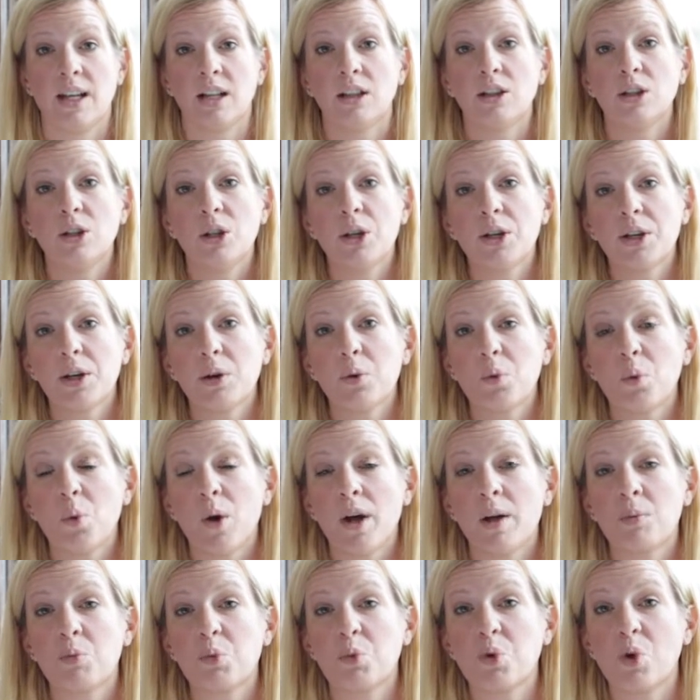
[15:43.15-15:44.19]
Look at
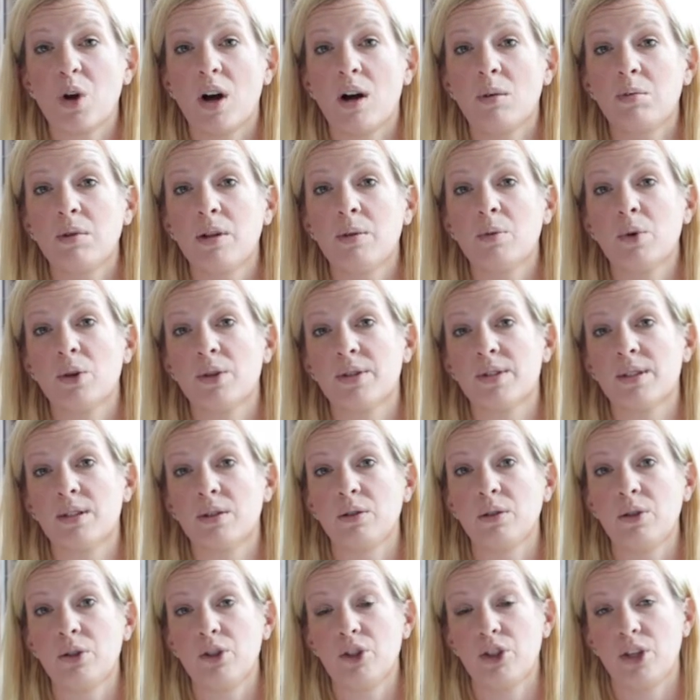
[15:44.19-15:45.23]
what problem or
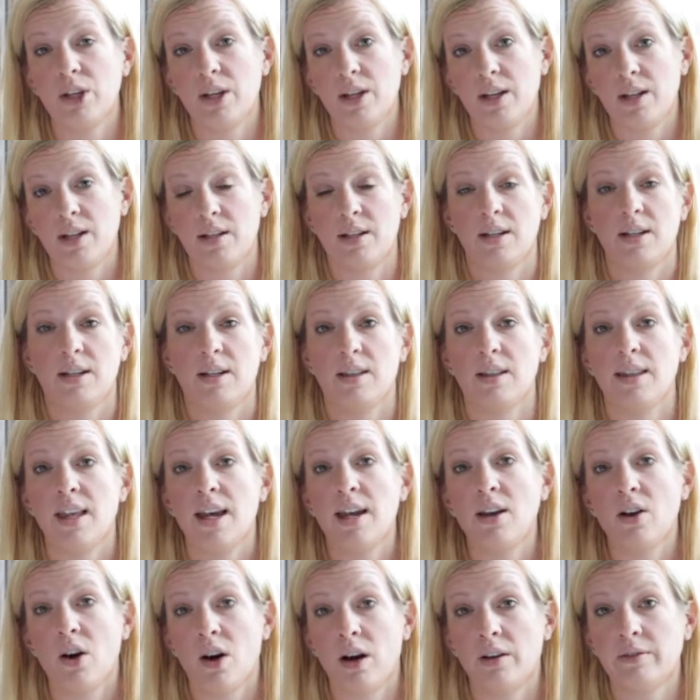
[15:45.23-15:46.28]
solution
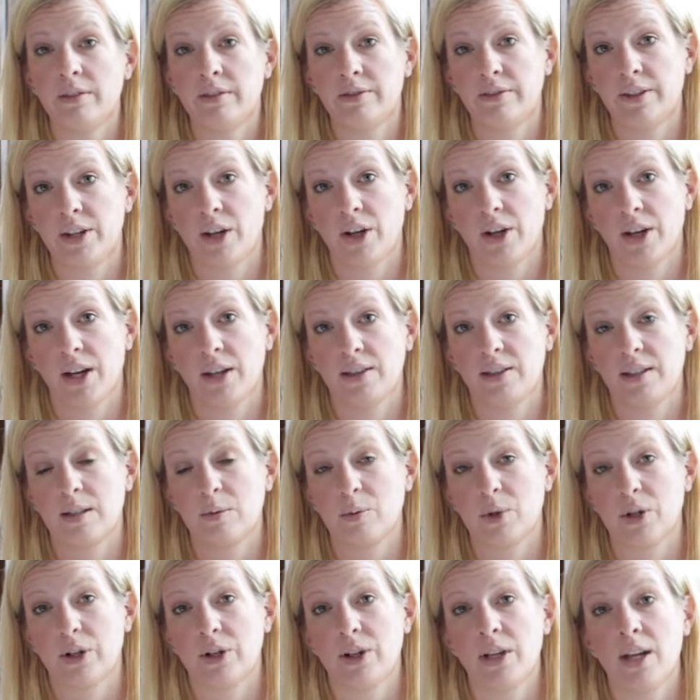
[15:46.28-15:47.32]
they offer for your
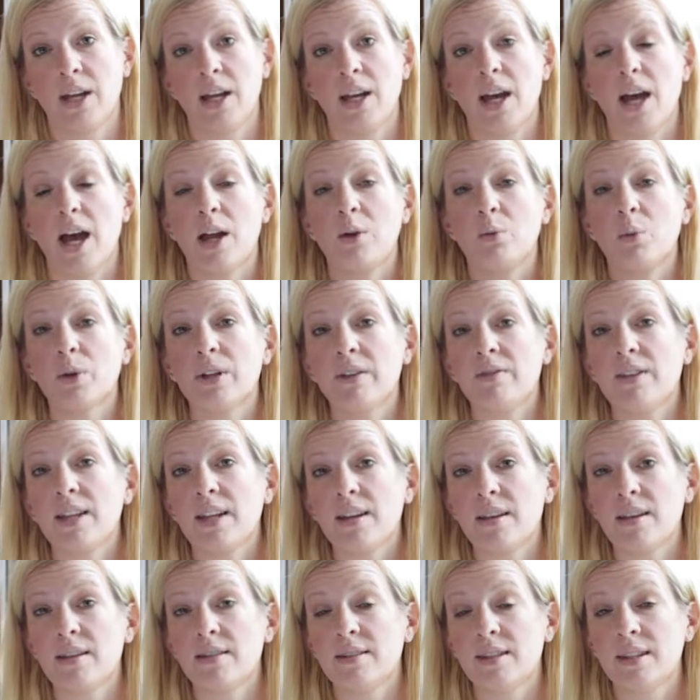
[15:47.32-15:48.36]
customer. And one of the
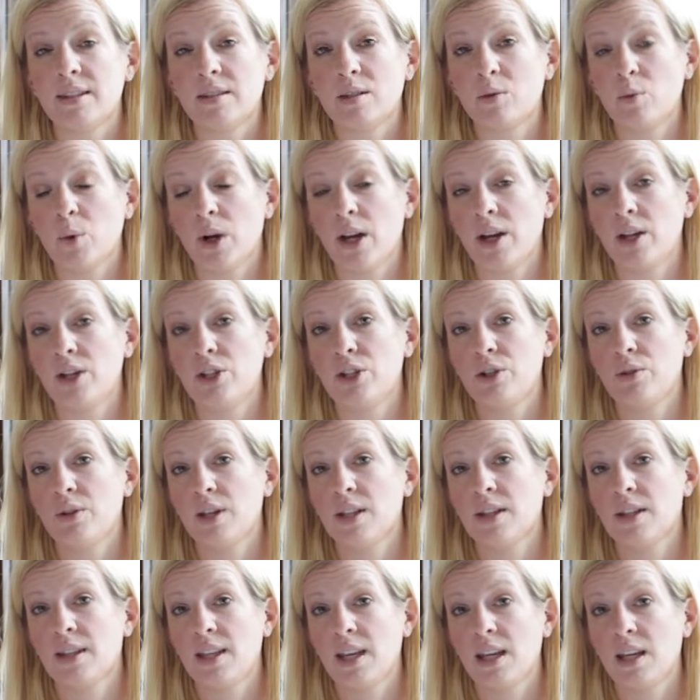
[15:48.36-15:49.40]
easiest ways you
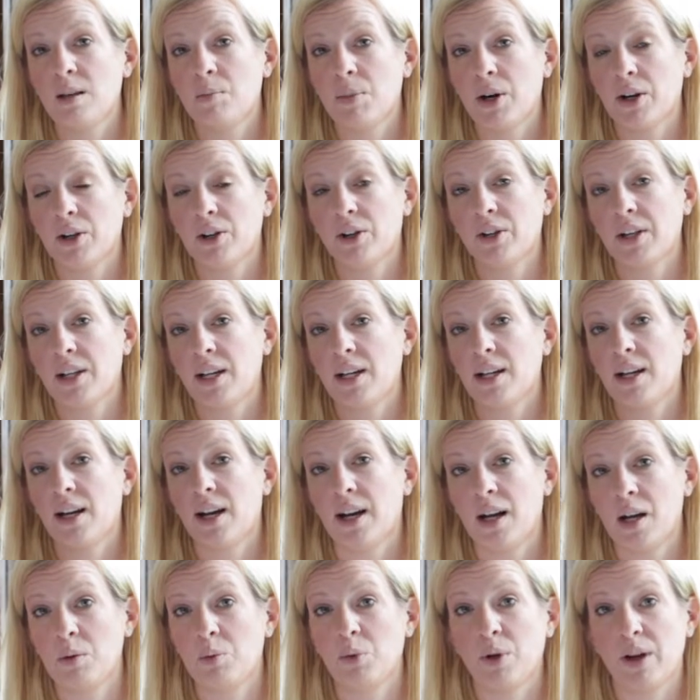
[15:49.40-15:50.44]
can think about creating a
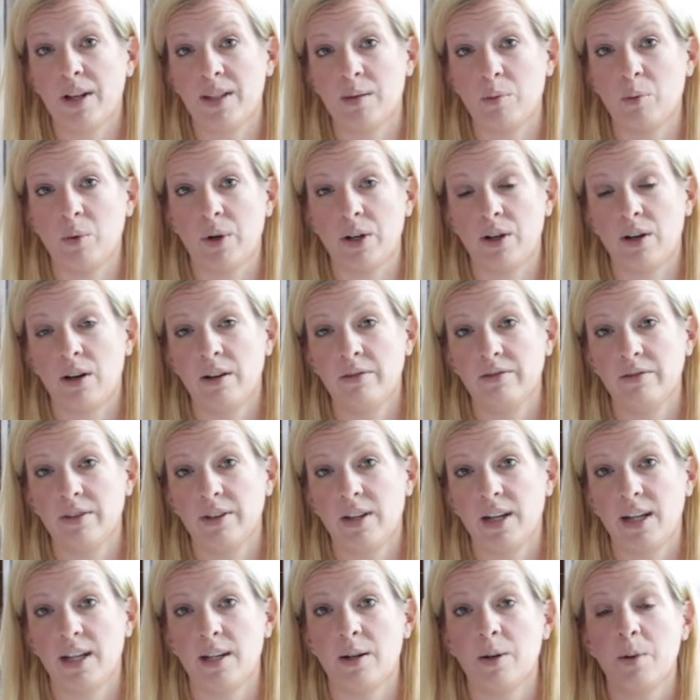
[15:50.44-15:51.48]
high price point
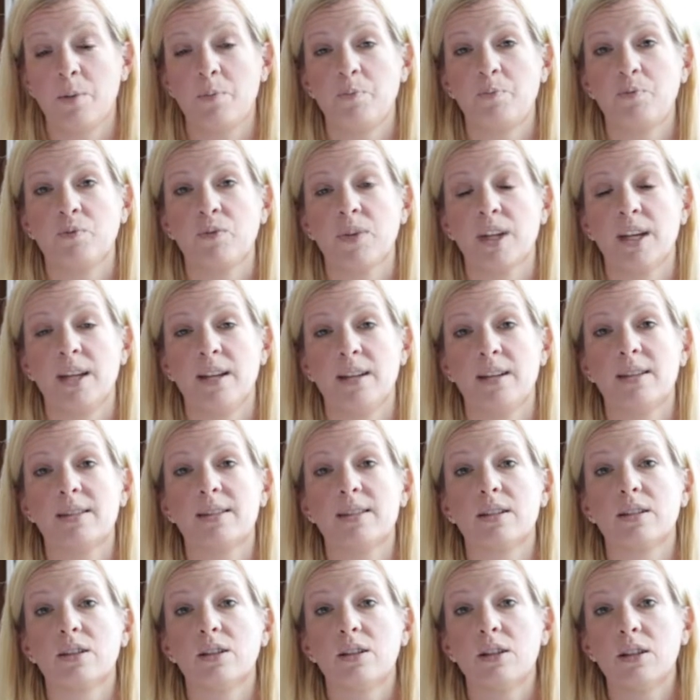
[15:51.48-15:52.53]
offering
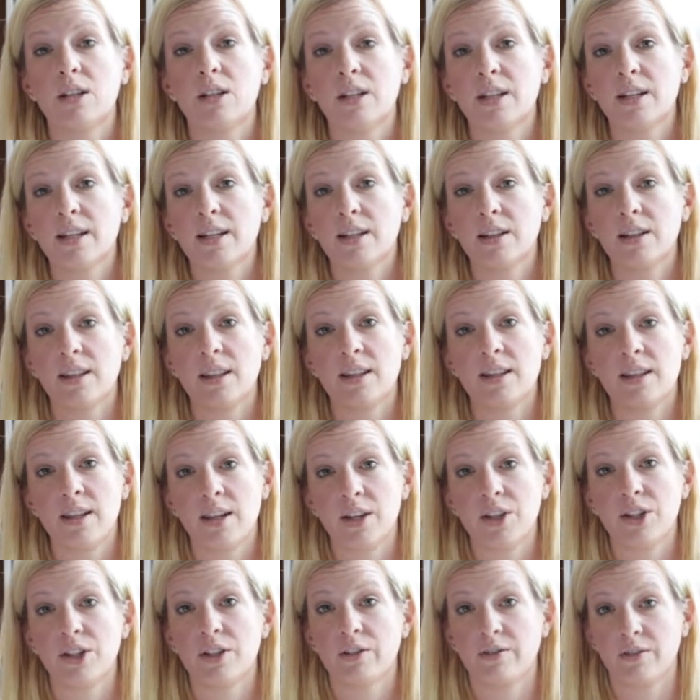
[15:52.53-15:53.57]
is look at the
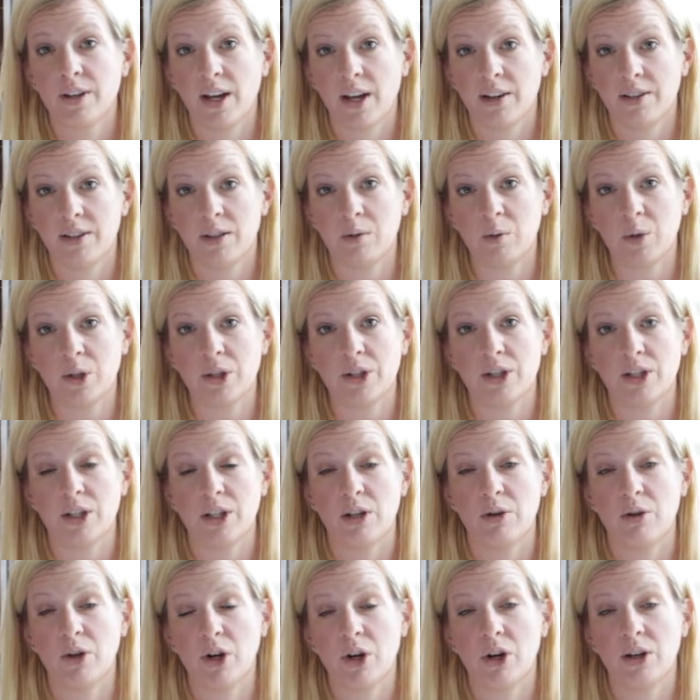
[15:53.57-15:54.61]
niche of customers that
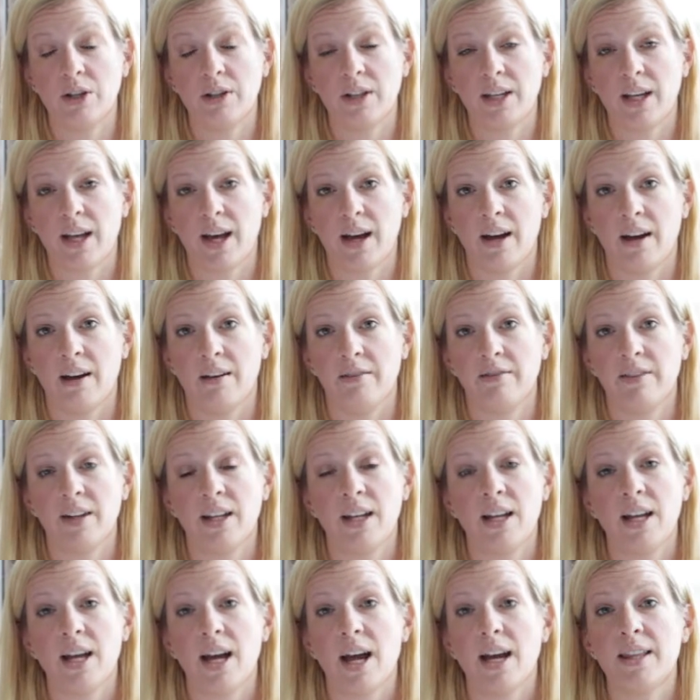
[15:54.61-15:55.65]
you currently have
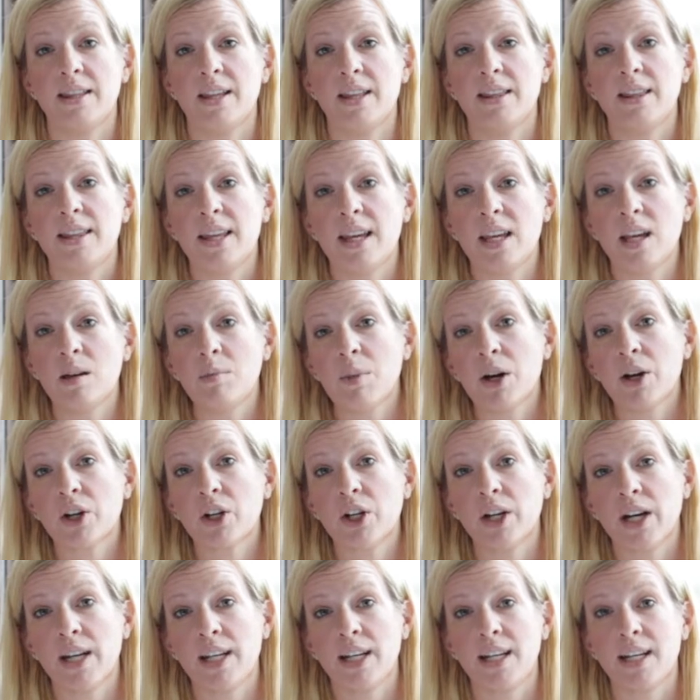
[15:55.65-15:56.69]
and then think about
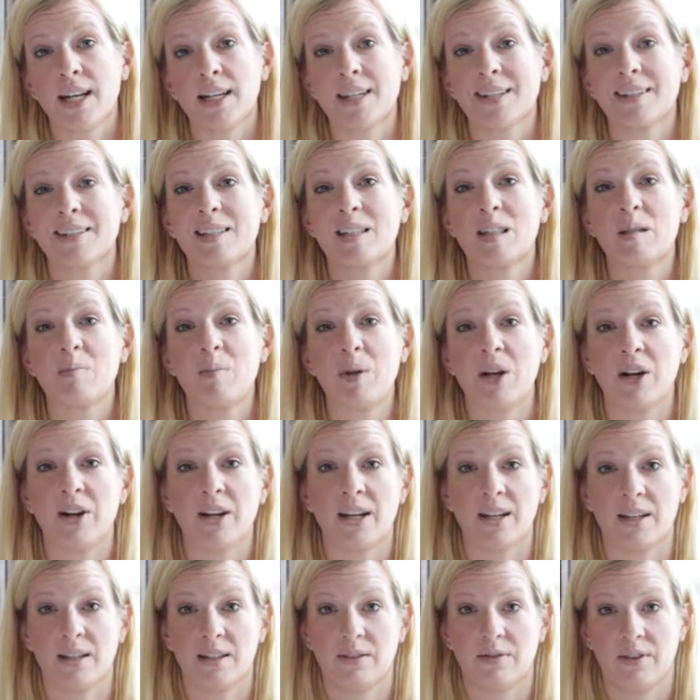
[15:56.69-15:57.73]
creating an
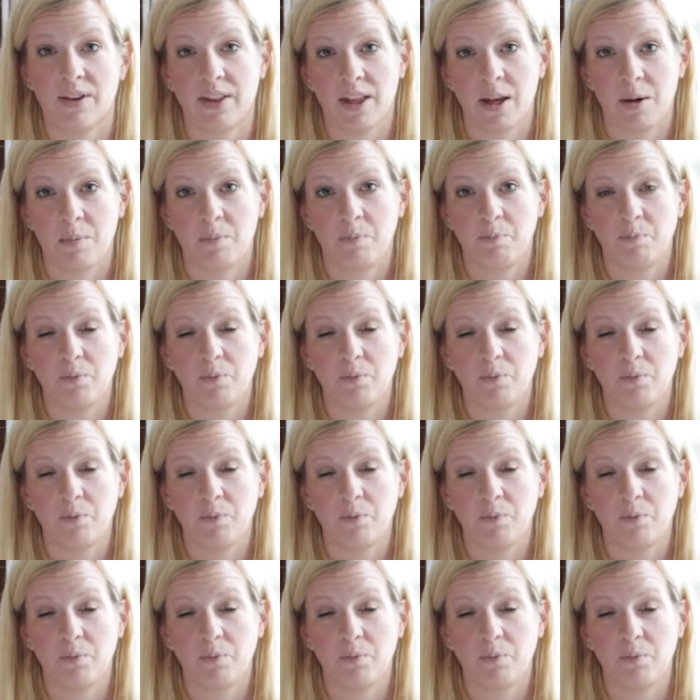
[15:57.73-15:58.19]
experience for them.